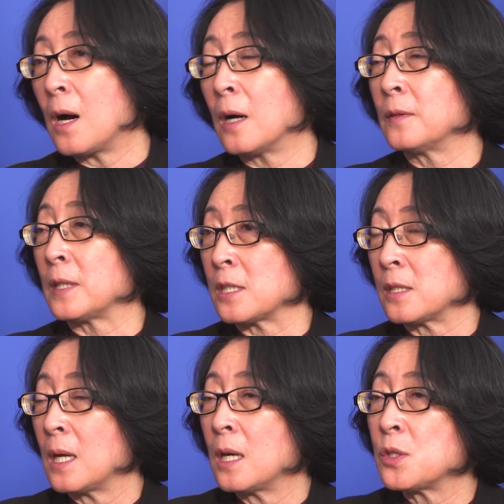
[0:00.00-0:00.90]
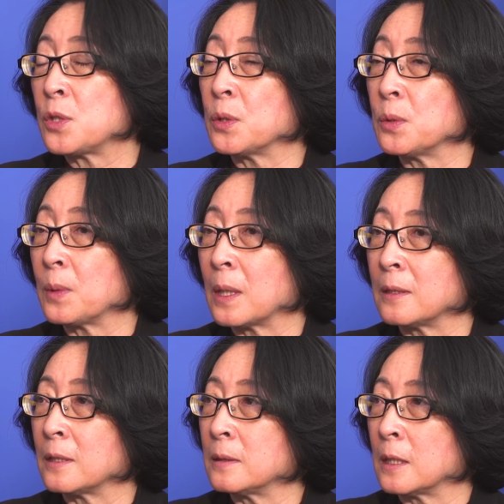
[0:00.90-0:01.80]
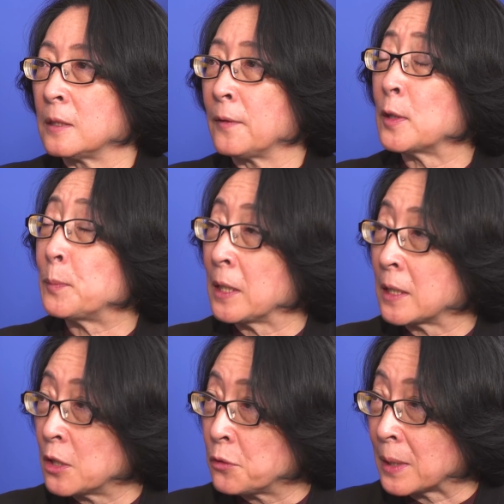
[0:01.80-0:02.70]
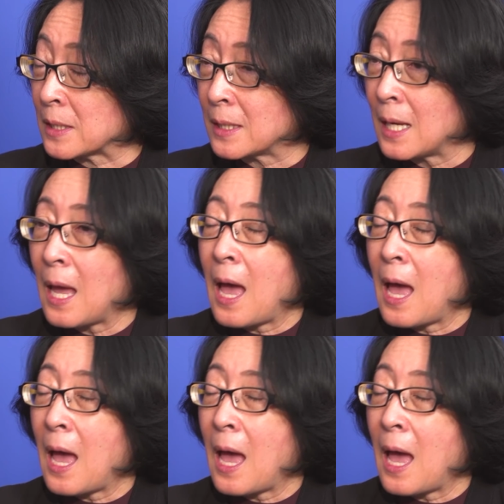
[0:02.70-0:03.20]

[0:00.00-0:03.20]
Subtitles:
on this to the developing countries.